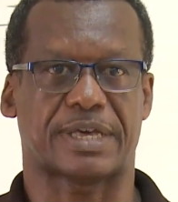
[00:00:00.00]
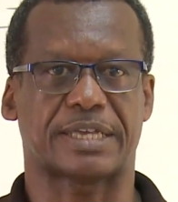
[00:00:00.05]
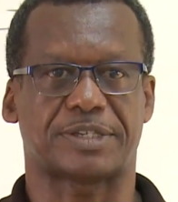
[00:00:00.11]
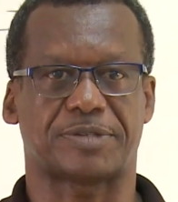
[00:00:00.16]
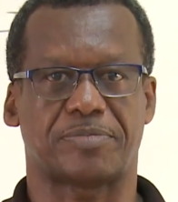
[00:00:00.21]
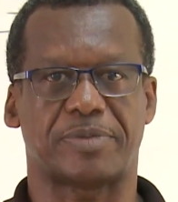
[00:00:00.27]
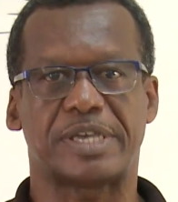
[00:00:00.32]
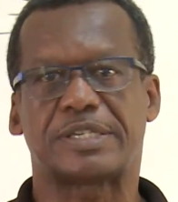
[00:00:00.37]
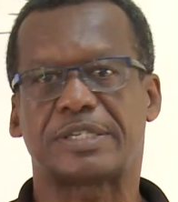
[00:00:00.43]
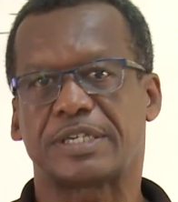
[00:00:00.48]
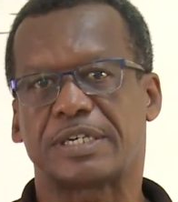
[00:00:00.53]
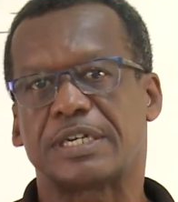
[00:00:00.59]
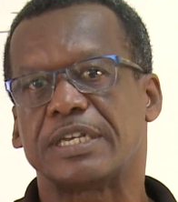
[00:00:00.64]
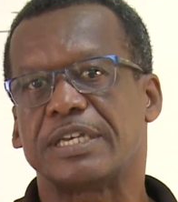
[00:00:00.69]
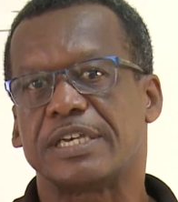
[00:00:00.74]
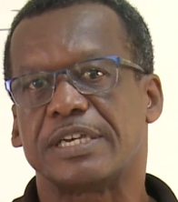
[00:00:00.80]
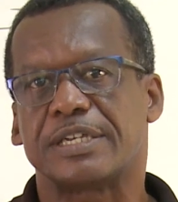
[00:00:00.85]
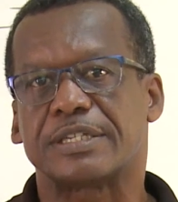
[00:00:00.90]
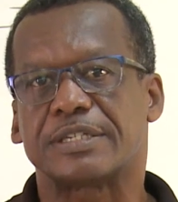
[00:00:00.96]
That's
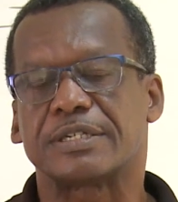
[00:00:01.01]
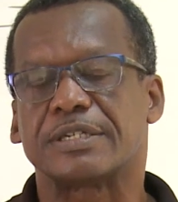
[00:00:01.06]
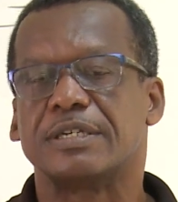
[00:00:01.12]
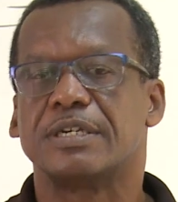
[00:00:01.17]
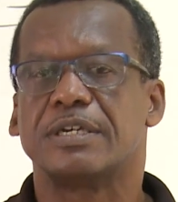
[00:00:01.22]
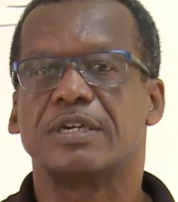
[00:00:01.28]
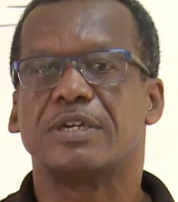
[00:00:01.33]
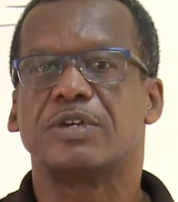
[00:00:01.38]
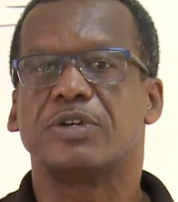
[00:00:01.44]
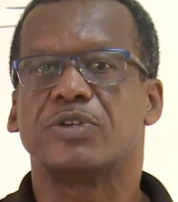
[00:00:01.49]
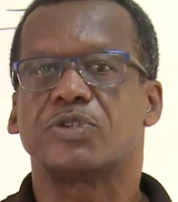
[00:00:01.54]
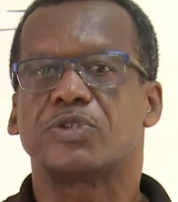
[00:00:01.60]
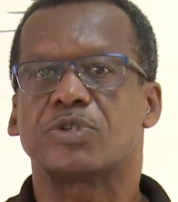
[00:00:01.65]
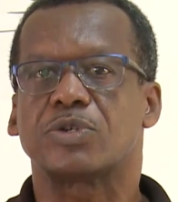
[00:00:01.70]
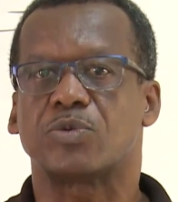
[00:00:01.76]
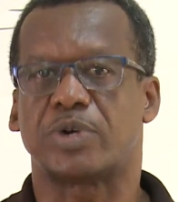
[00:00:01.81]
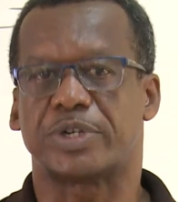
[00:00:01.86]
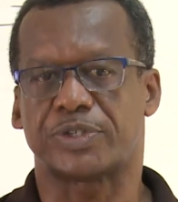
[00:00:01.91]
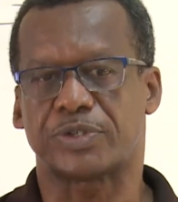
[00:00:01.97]
basically it.
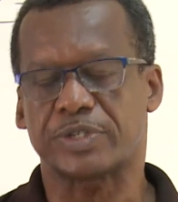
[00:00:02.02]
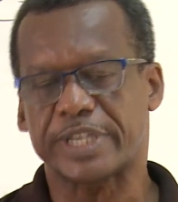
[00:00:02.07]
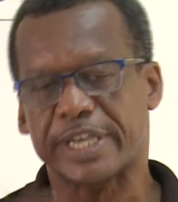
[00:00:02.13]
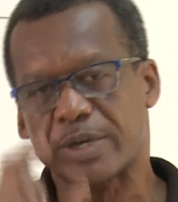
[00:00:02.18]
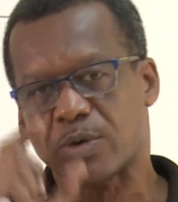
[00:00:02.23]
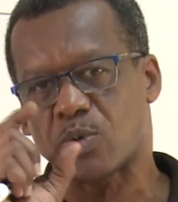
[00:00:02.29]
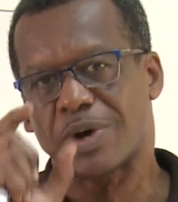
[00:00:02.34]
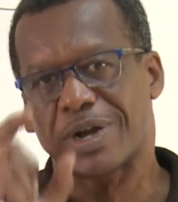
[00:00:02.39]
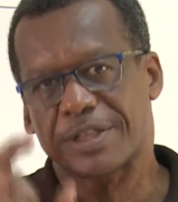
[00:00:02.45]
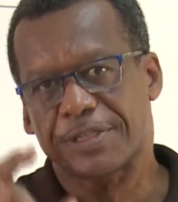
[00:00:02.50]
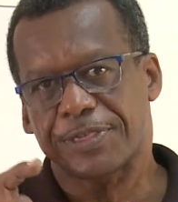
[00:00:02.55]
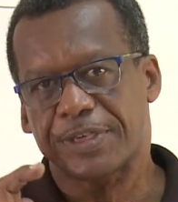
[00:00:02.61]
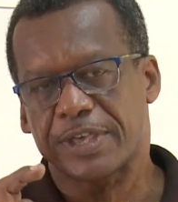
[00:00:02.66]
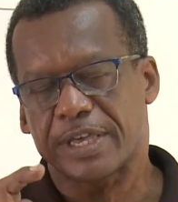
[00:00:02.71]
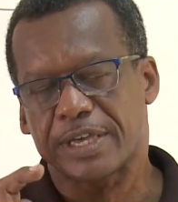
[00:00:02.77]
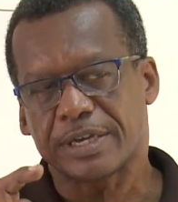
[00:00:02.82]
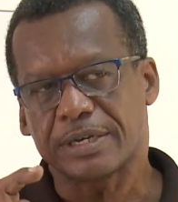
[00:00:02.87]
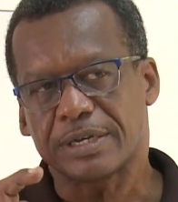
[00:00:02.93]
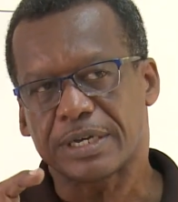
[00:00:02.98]
So once you take one
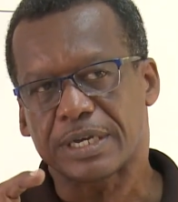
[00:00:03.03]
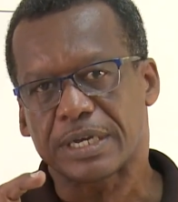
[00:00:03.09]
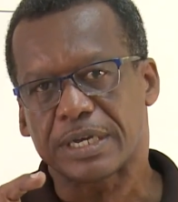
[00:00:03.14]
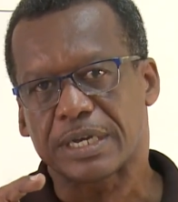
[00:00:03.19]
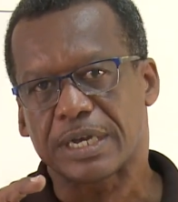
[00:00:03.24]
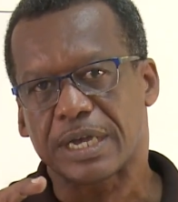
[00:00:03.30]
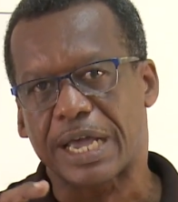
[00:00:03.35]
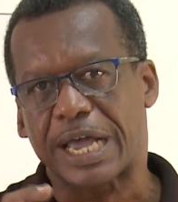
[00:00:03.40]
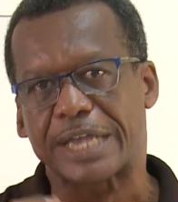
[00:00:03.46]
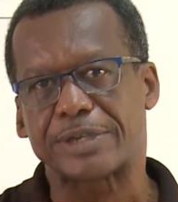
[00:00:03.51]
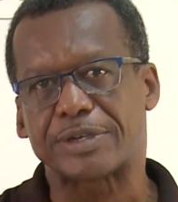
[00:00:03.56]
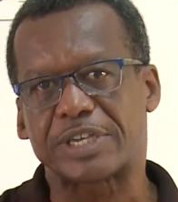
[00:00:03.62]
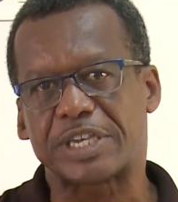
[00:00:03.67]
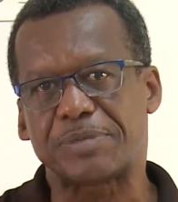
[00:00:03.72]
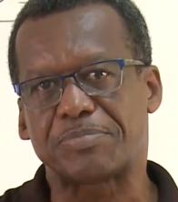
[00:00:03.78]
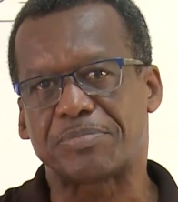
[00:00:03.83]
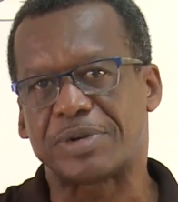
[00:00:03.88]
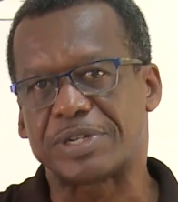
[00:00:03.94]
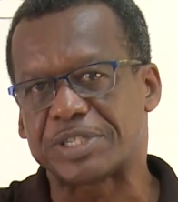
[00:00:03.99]
thing and you
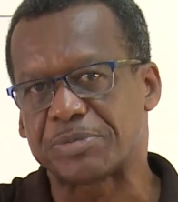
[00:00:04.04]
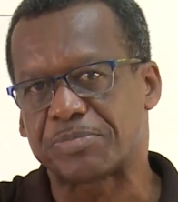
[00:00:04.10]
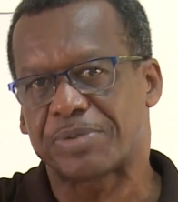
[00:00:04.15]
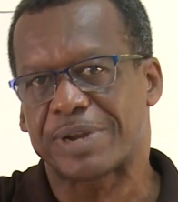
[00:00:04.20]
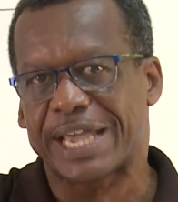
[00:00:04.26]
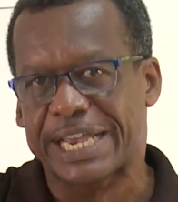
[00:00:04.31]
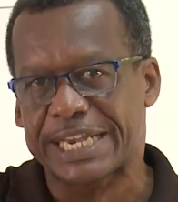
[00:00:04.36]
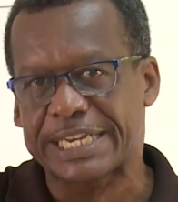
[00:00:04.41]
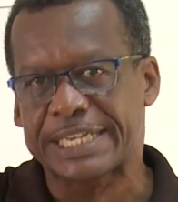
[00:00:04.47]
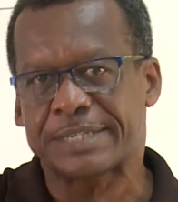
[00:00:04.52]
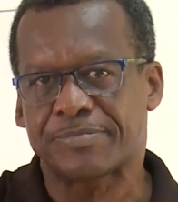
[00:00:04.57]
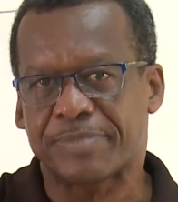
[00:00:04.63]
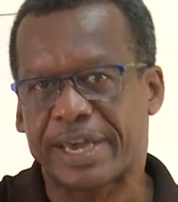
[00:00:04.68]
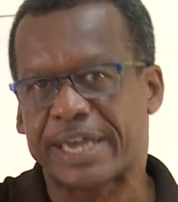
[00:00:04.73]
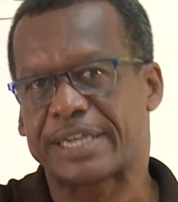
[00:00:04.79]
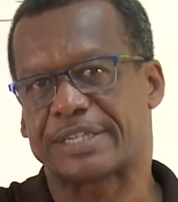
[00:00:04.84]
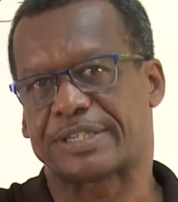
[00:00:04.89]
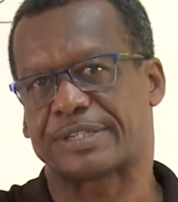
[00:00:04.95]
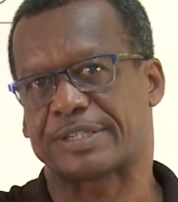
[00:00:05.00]
keep multiplying it
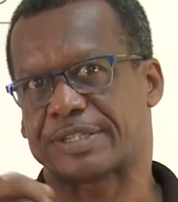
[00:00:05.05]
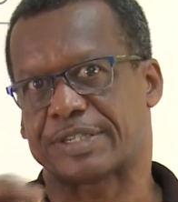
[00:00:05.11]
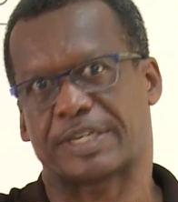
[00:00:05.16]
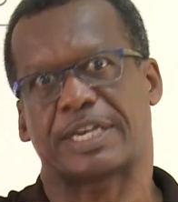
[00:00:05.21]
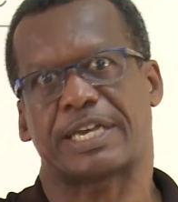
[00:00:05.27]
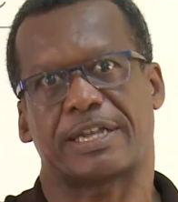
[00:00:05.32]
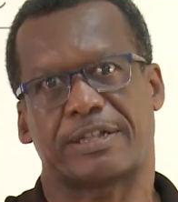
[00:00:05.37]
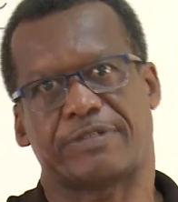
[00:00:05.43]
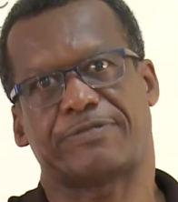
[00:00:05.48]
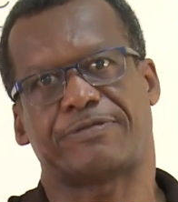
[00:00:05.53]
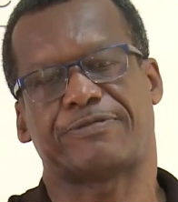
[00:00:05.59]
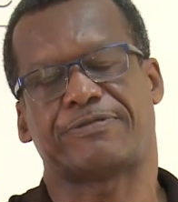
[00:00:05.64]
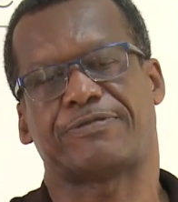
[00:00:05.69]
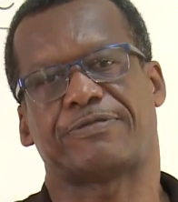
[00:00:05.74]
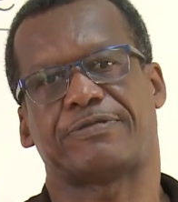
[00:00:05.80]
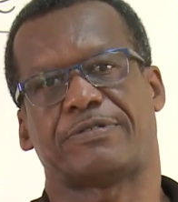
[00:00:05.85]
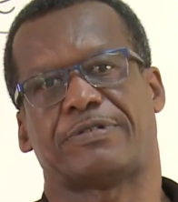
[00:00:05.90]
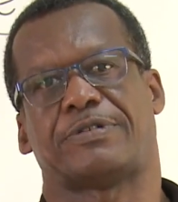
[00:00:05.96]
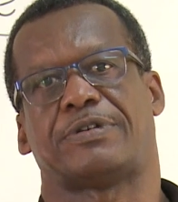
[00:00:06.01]
by itself,
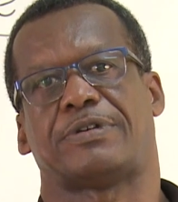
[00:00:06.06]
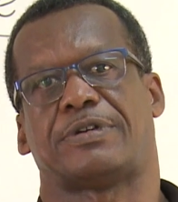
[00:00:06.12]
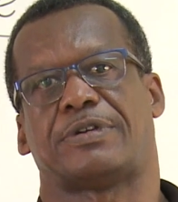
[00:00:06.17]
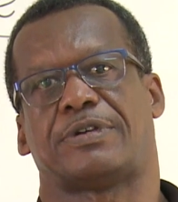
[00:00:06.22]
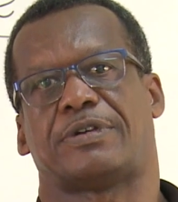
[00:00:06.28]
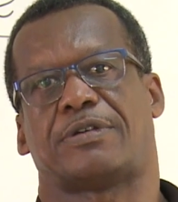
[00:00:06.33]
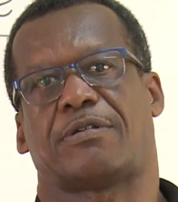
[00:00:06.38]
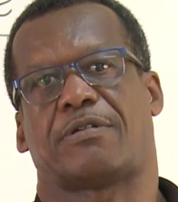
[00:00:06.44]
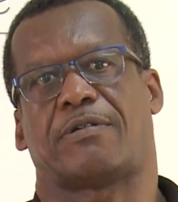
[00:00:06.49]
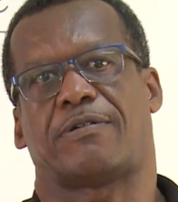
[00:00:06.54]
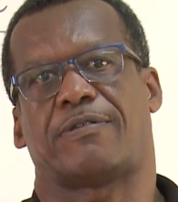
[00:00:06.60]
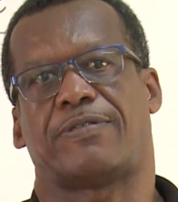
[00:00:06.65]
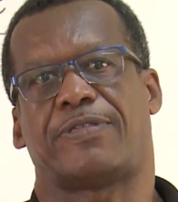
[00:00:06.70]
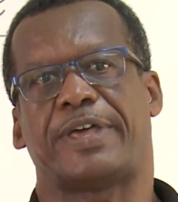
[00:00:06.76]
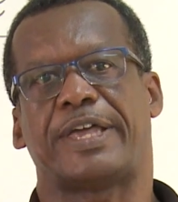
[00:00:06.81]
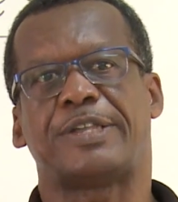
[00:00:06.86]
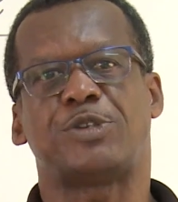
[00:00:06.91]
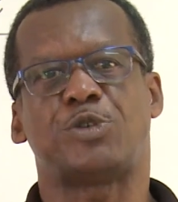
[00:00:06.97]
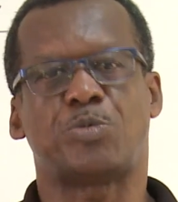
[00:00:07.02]

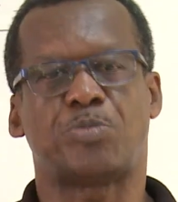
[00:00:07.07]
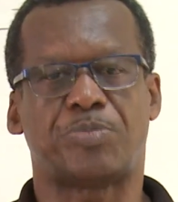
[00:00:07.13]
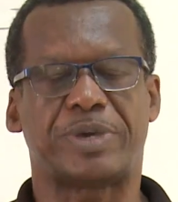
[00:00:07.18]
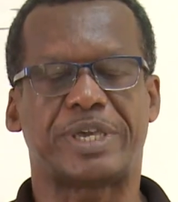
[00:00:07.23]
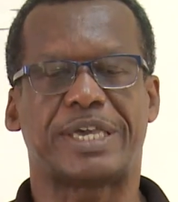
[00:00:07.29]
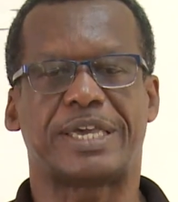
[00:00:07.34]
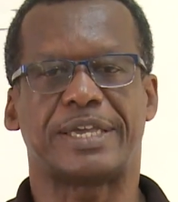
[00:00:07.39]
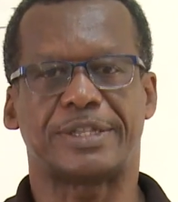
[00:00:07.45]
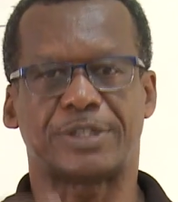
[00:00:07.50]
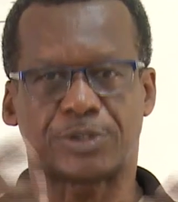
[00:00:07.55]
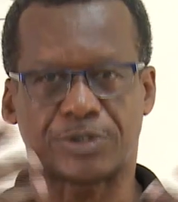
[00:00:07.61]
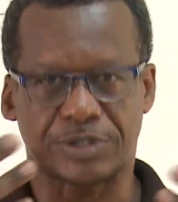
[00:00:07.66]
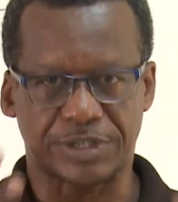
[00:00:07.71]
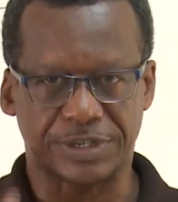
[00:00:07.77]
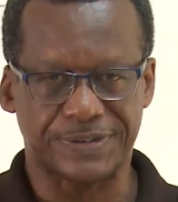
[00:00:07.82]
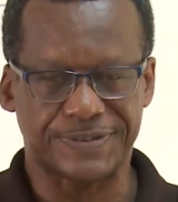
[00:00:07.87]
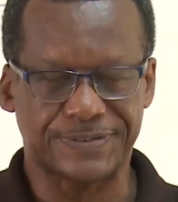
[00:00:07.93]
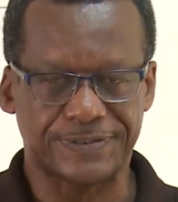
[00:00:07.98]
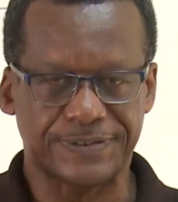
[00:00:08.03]
then you begin to
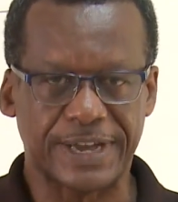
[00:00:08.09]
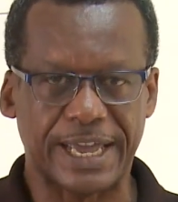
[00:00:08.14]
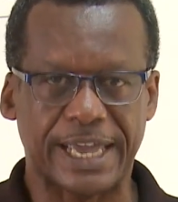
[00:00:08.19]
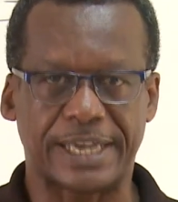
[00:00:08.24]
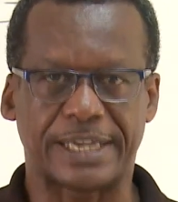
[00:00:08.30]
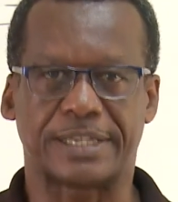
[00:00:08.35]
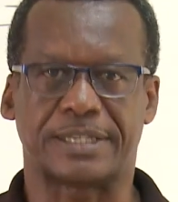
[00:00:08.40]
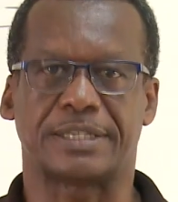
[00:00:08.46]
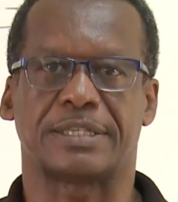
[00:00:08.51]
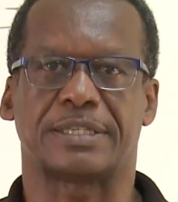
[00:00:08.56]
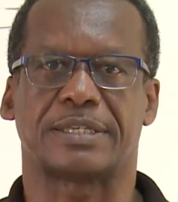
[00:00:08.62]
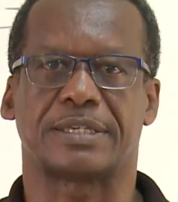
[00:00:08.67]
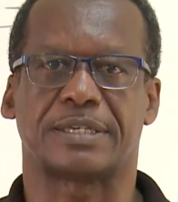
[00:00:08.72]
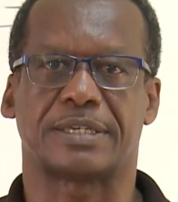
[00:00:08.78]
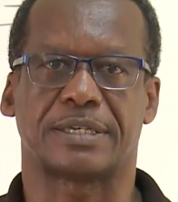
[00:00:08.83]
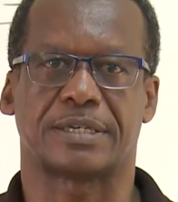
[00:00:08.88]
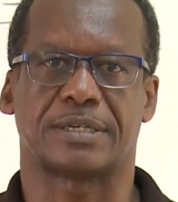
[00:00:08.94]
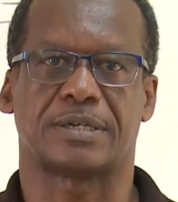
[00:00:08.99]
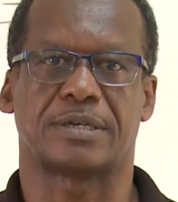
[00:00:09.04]
define
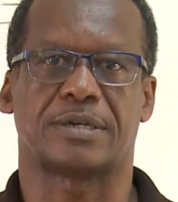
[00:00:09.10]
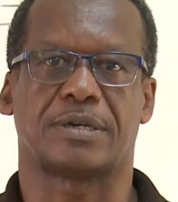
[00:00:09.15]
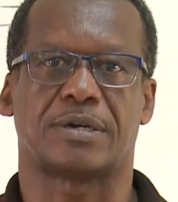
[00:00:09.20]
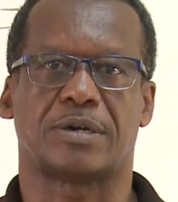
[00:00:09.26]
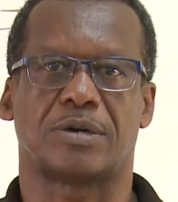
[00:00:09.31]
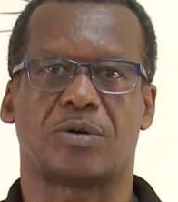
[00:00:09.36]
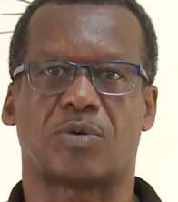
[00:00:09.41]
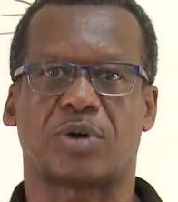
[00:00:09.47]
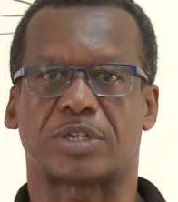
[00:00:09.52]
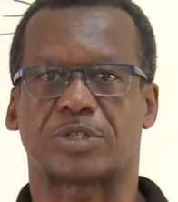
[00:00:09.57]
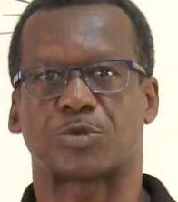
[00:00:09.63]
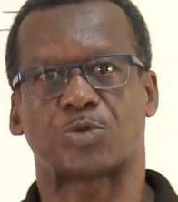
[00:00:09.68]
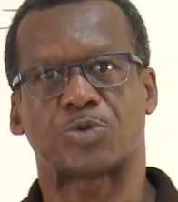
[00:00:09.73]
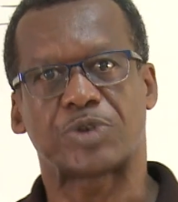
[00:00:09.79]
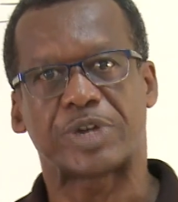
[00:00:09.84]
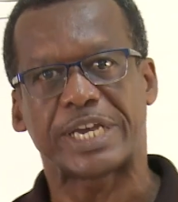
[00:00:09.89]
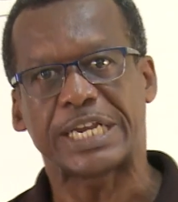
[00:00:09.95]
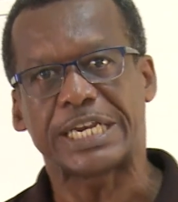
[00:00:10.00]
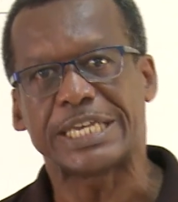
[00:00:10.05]
what
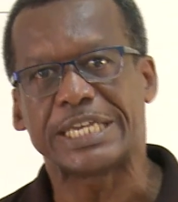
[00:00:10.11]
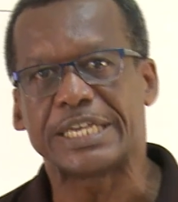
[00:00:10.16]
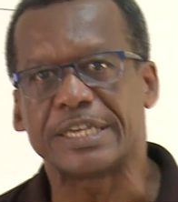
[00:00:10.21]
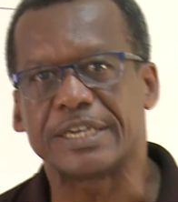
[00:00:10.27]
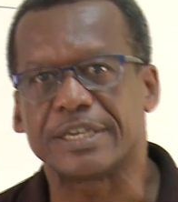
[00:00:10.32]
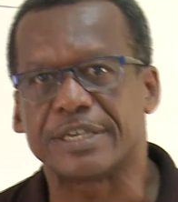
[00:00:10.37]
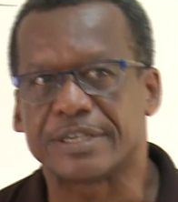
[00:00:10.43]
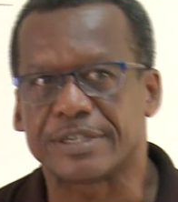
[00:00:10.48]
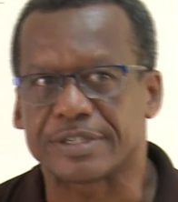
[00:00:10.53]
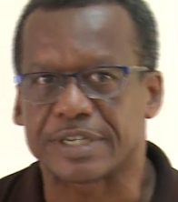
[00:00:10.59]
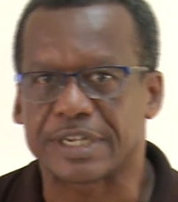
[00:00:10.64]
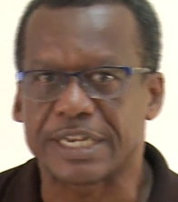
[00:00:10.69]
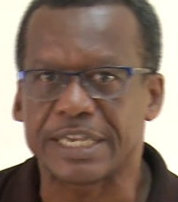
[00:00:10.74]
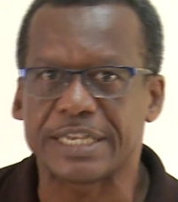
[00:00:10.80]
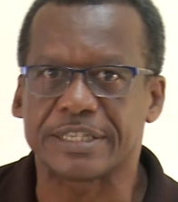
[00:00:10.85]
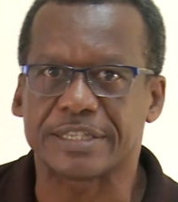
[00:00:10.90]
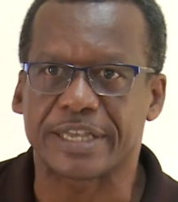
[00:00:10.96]
really is an